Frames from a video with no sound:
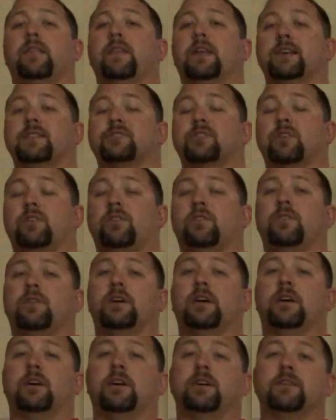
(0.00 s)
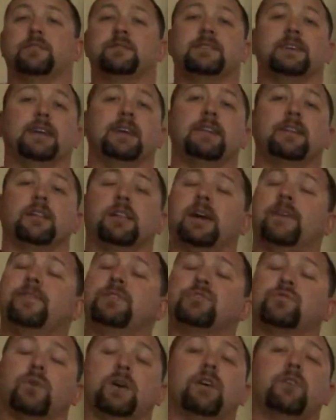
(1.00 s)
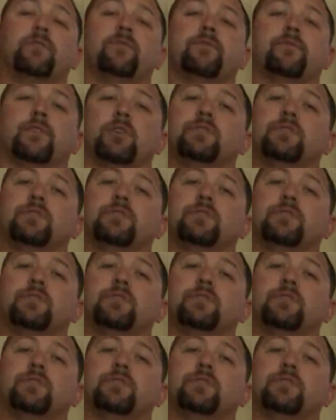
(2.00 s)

They saw a 10, 11, 12,